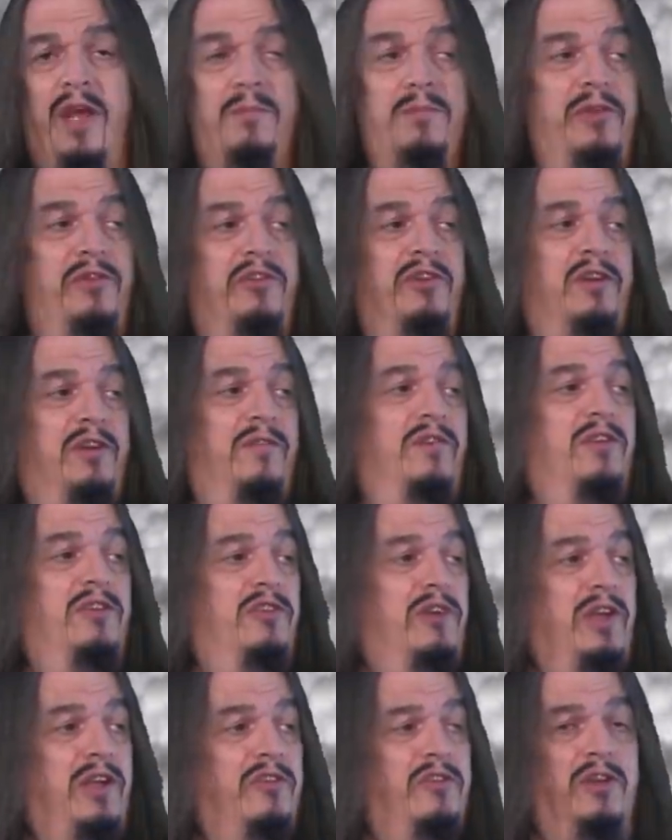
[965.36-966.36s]
that mystic
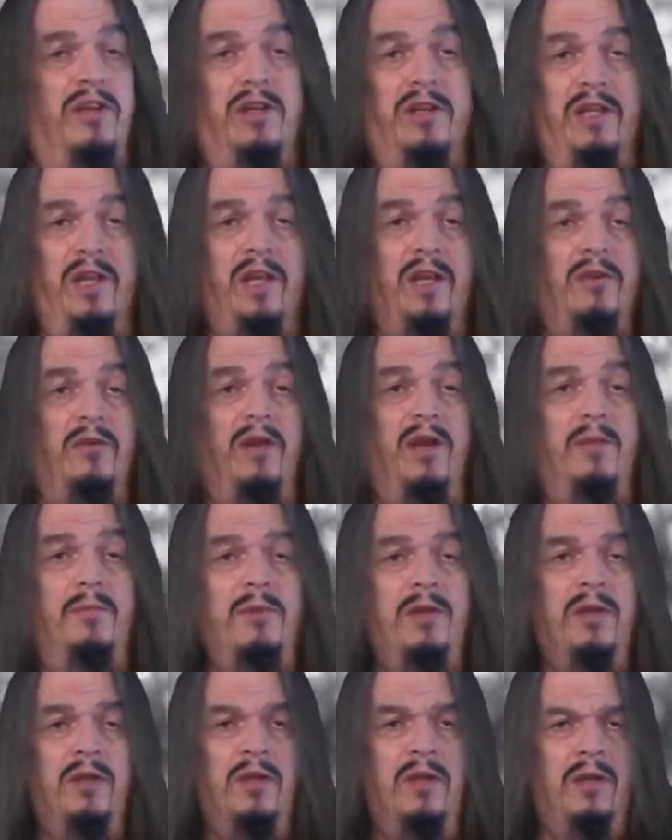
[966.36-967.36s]
division is on a cladogram.
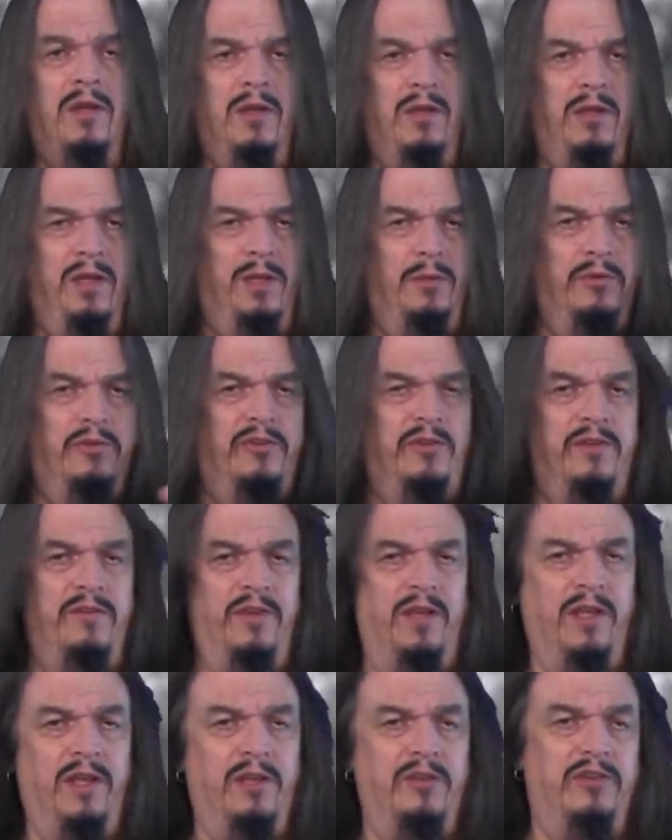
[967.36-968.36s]
That was the
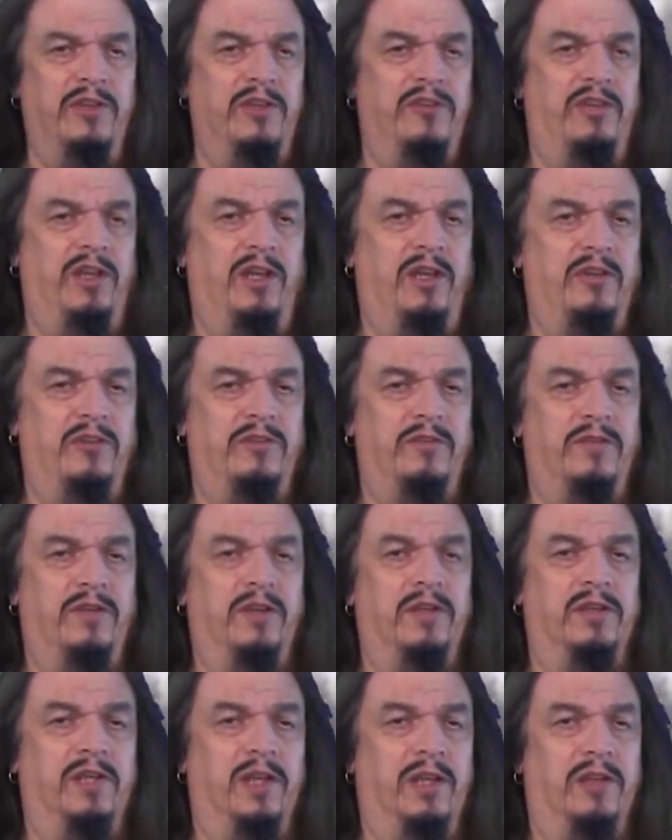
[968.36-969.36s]
phylogeny challenge you
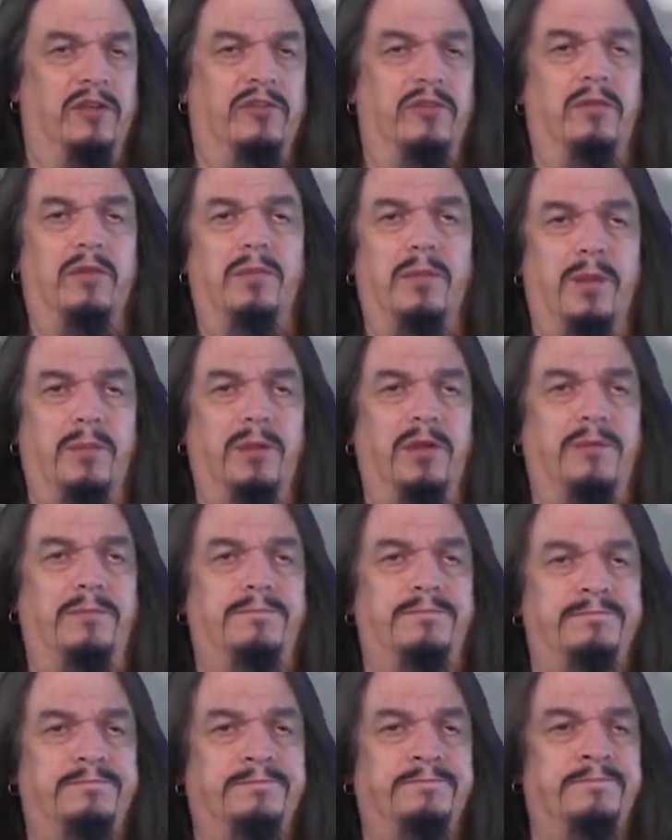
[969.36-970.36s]
failed to answer, remember?
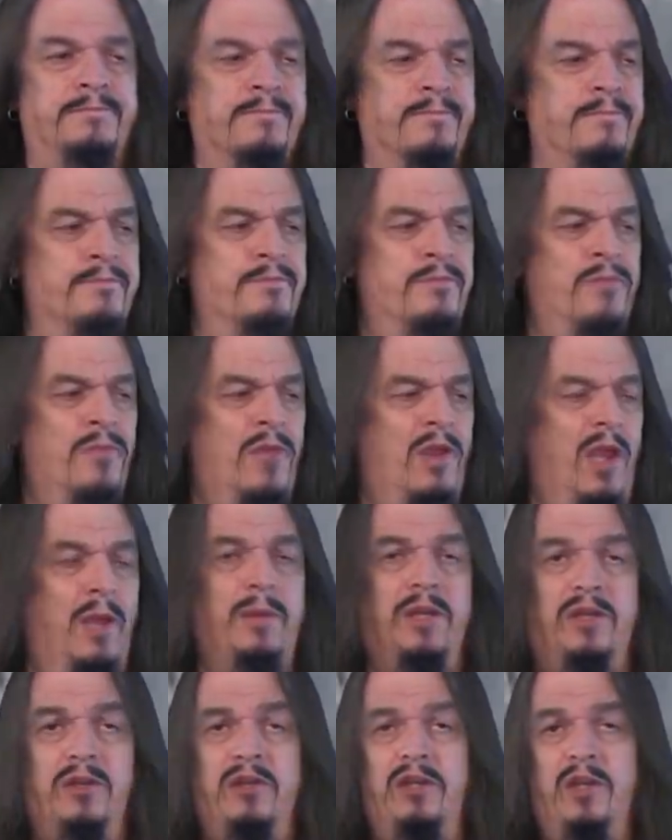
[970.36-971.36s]
I
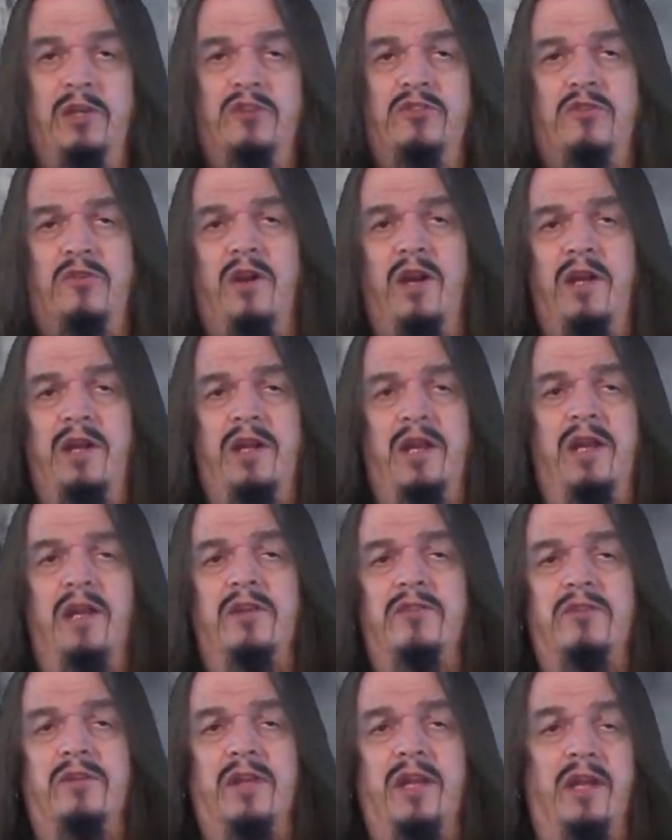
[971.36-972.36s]
mean, you did try to
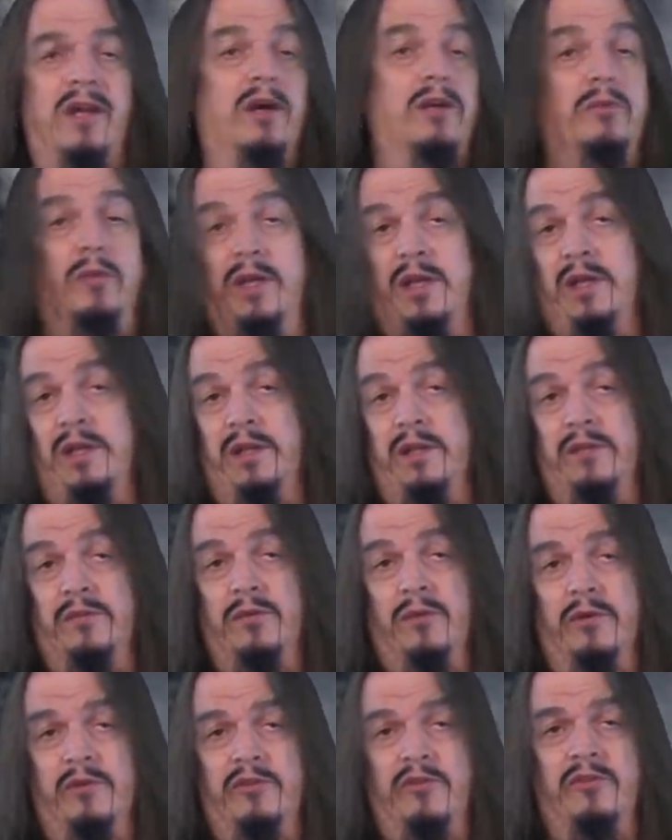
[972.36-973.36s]
answer that, unwittingly, of
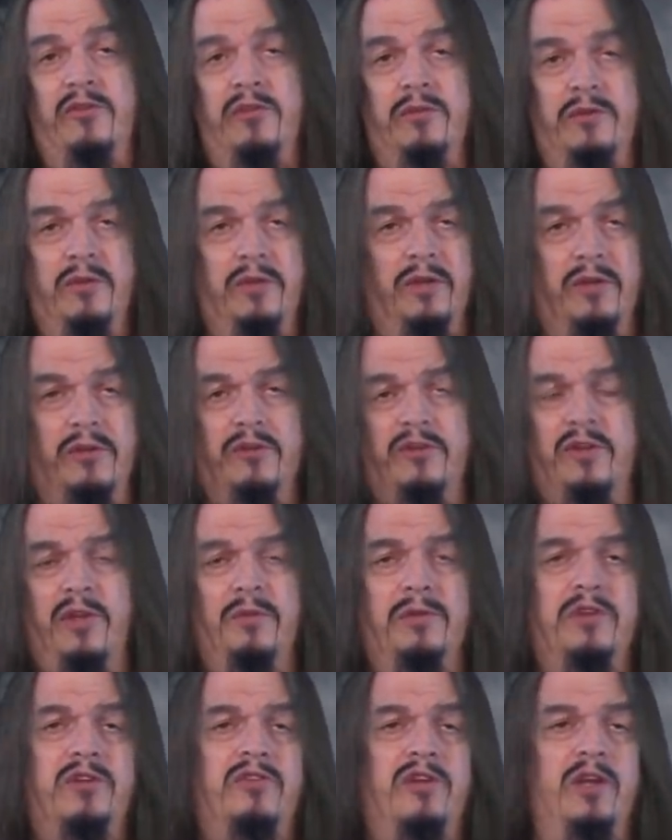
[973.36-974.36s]
course, since you couldn't
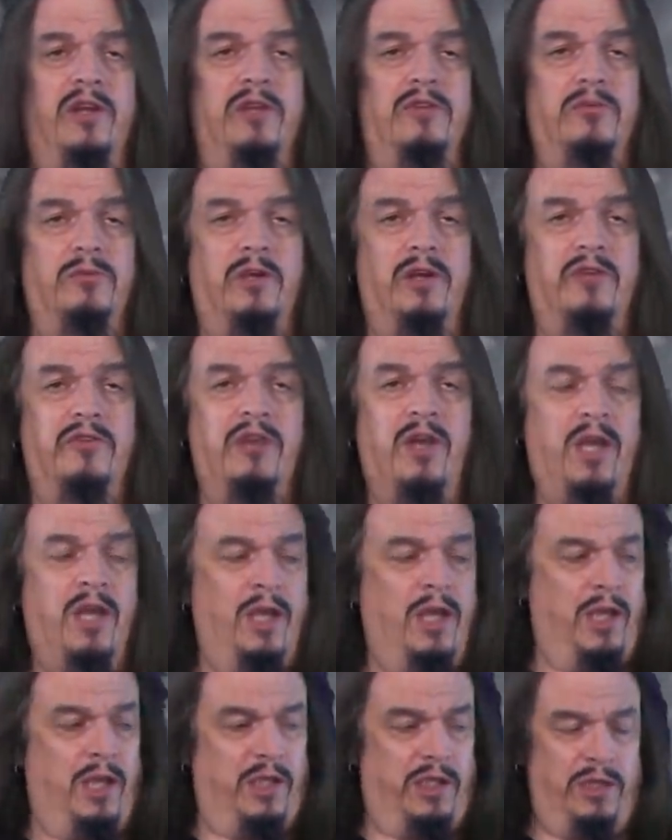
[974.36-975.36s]
understand what the challenge was.
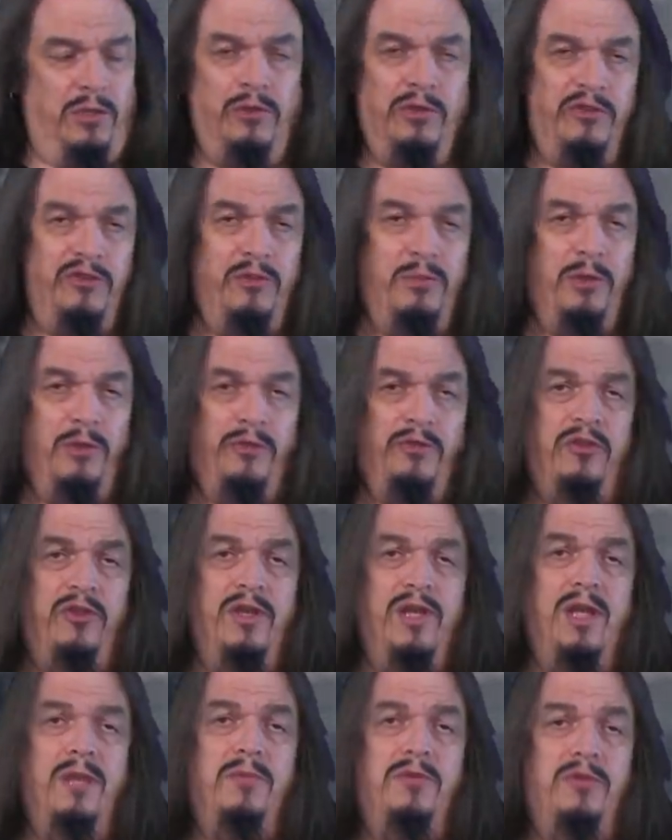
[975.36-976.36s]
You were supposed to
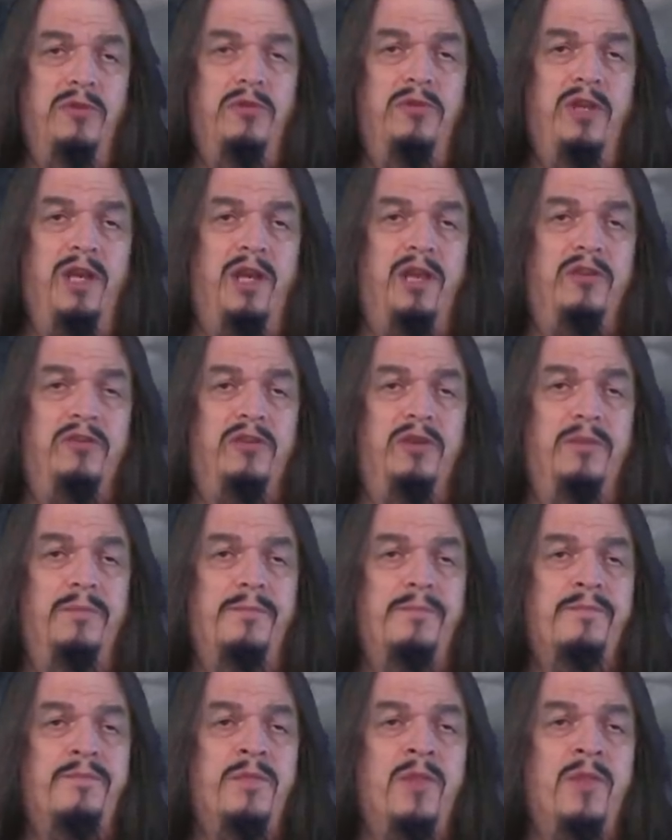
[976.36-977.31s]
name two taxa,